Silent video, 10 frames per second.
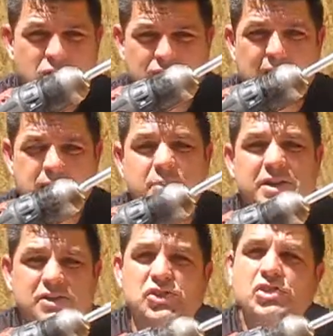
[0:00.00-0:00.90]
fast, but
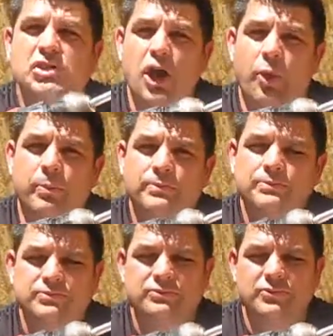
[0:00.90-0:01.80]
it's slow,
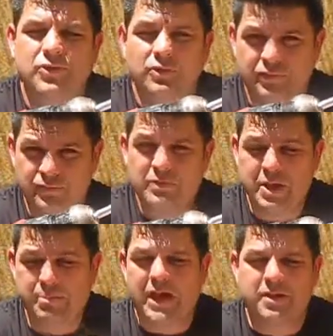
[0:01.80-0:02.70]

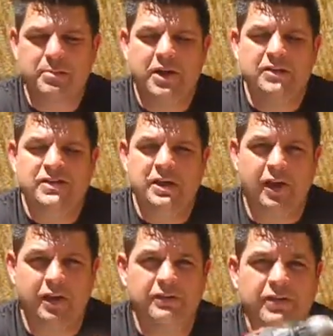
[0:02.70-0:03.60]
and by comparison
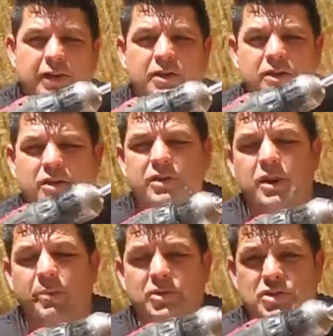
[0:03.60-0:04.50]
of
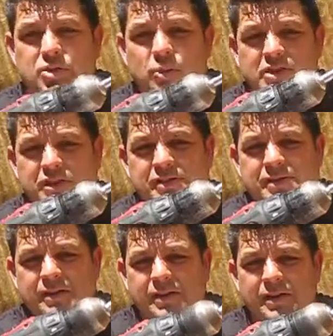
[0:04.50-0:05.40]
number 2, which is
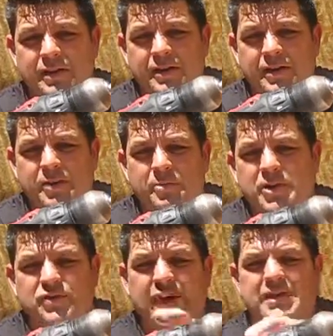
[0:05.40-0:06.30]

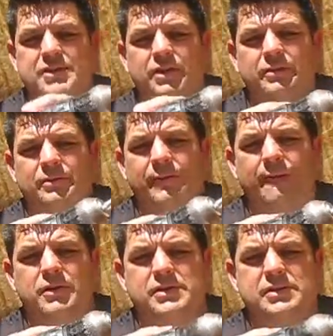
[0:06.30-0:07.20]
much faster.
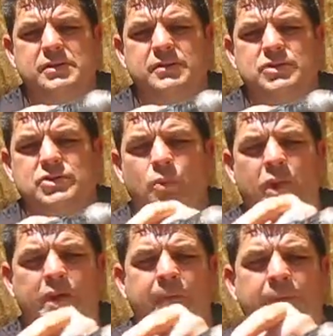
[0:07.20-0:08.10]

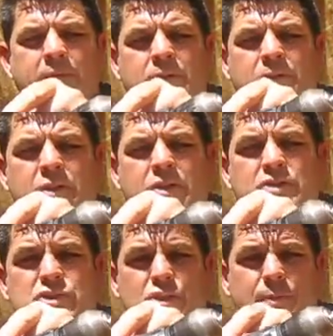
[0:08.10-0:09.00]
1,
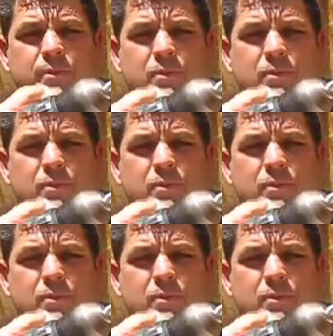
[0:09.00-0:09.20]
2.